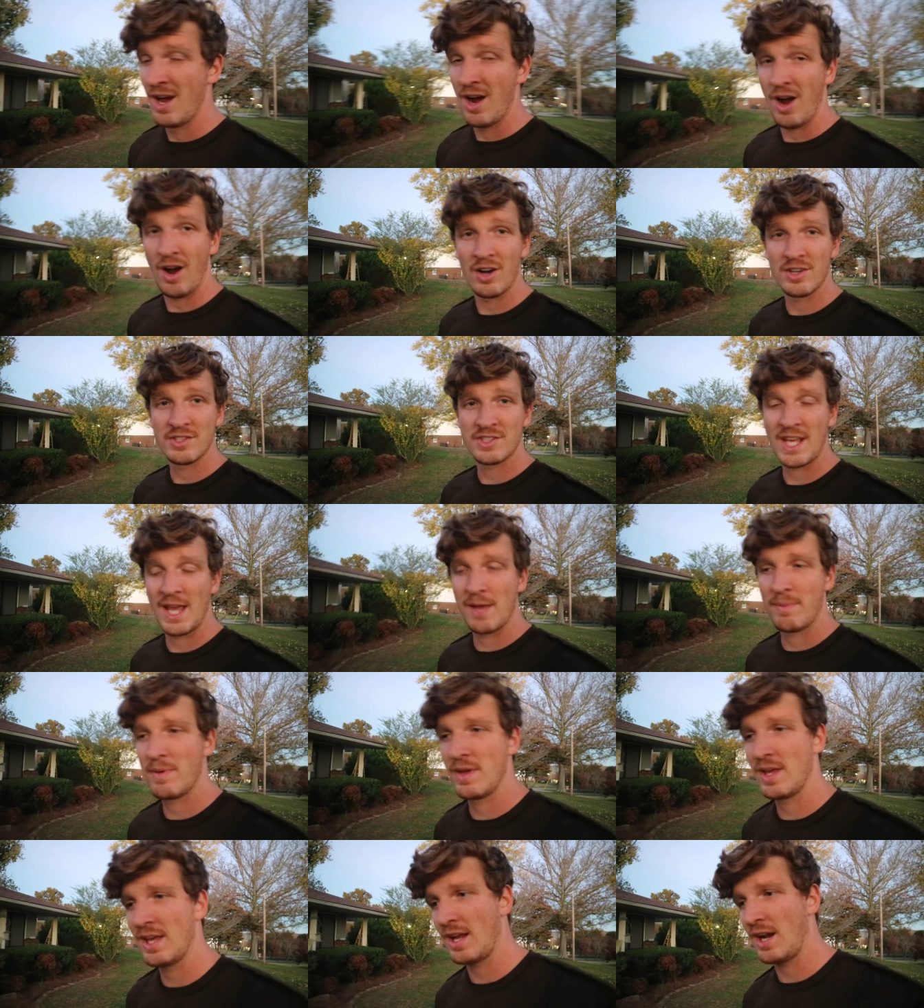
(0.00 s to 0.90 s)

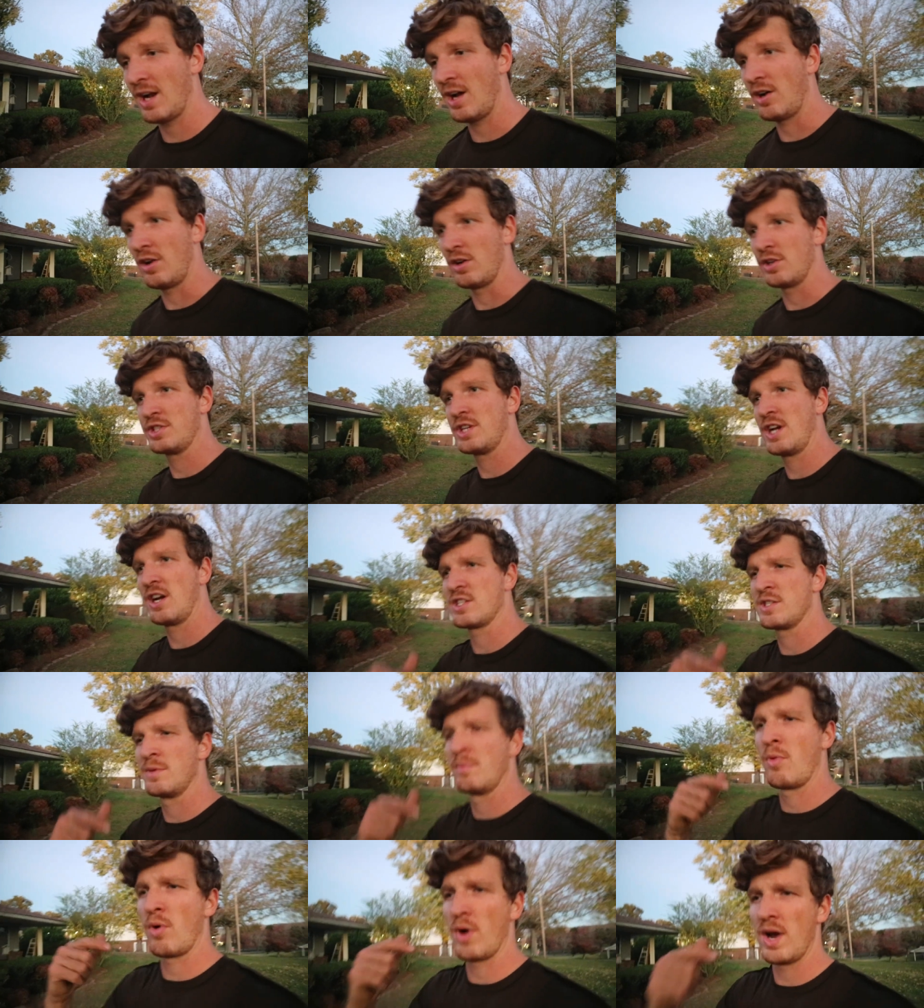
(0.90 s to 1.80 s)
hardscaping, and I'll share
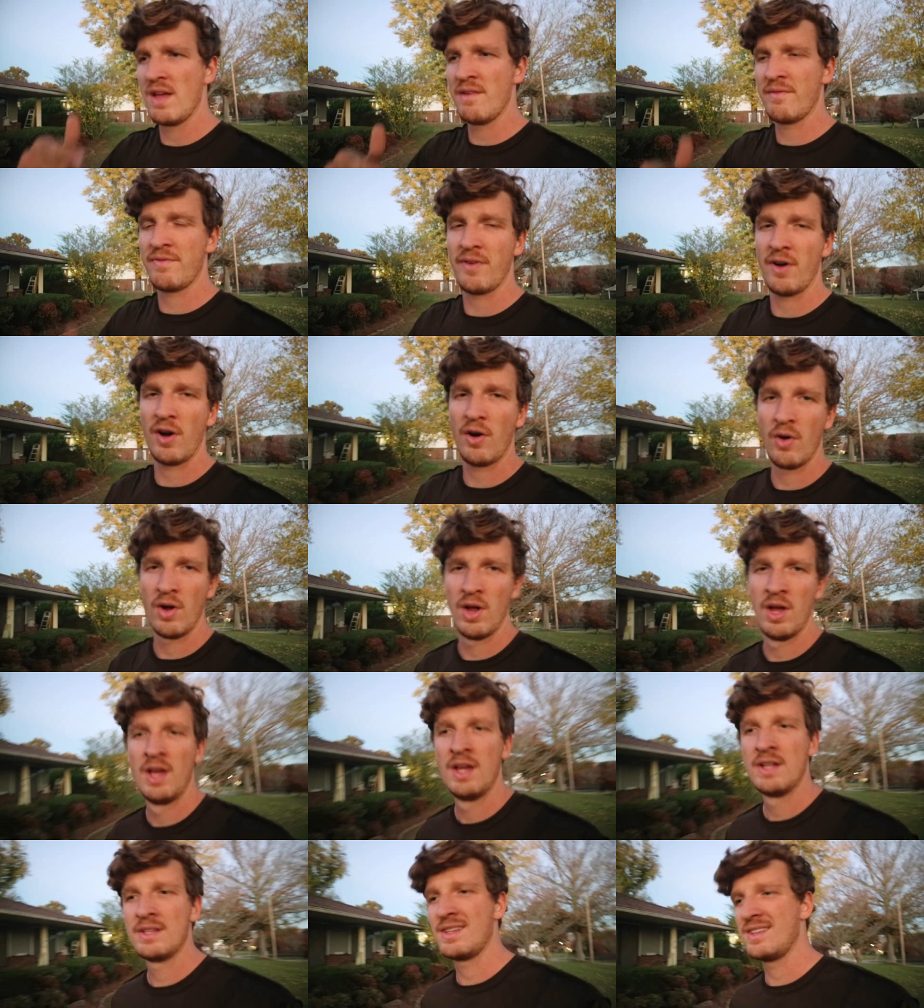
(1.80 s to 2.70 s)
some more info.
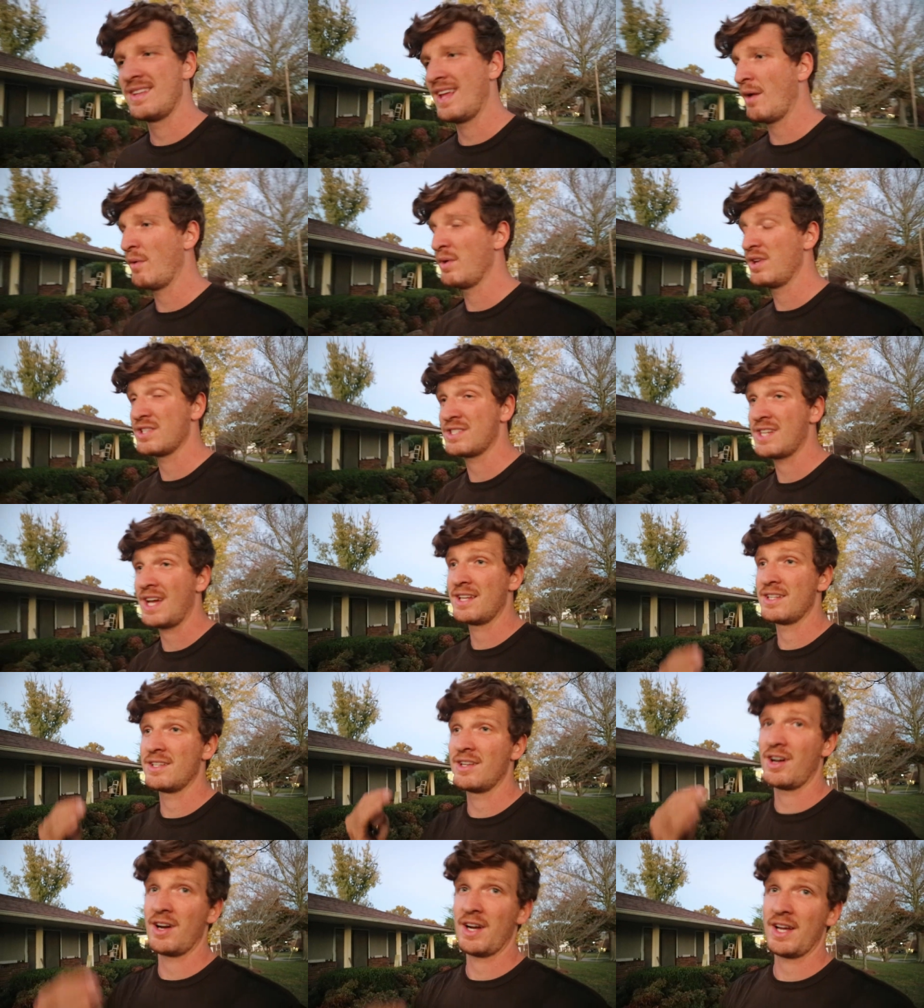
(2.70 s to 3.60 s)
Today we just had
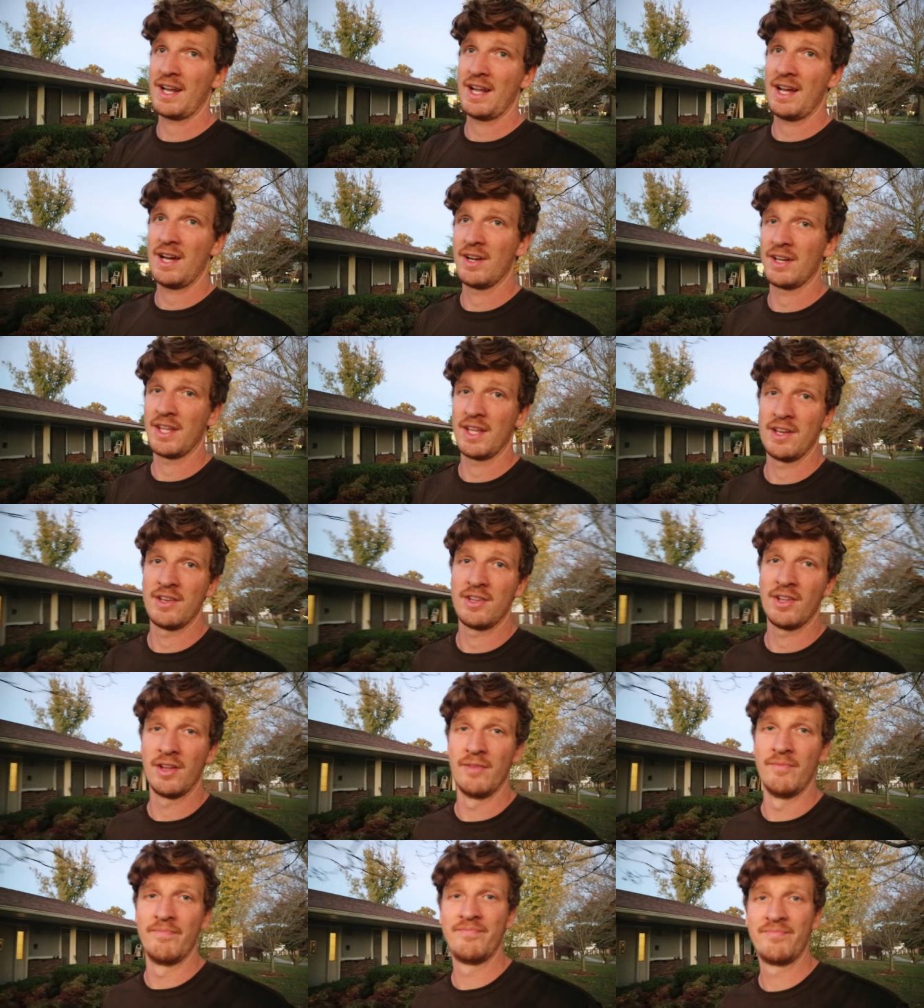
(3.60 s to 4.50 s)
to knock it out and get it
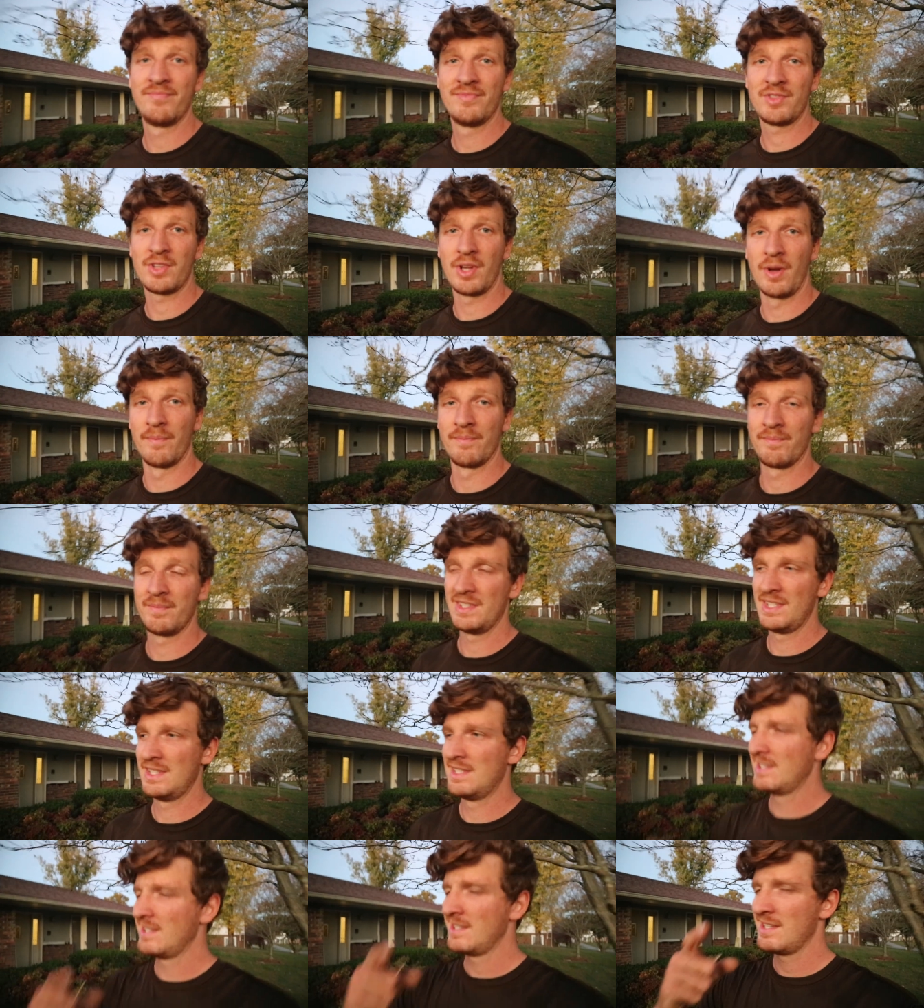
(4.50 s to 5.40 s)
done. So
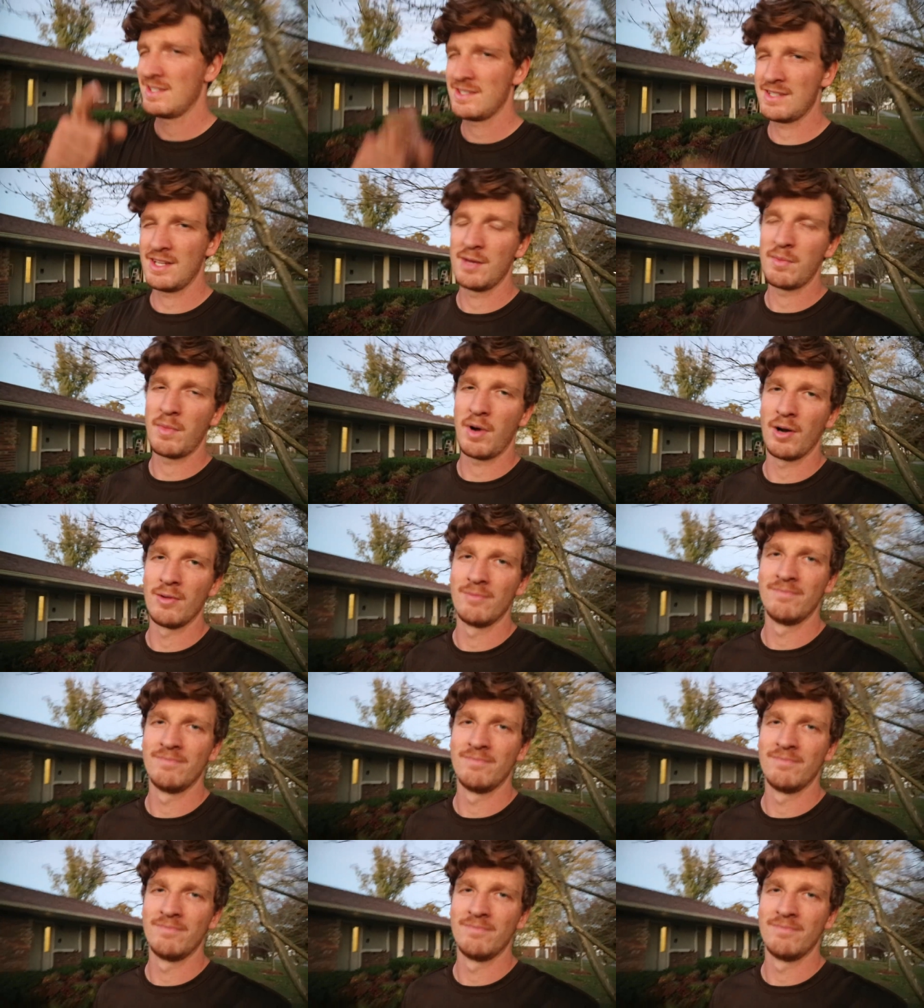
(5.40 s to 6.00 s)
see you tomorrow.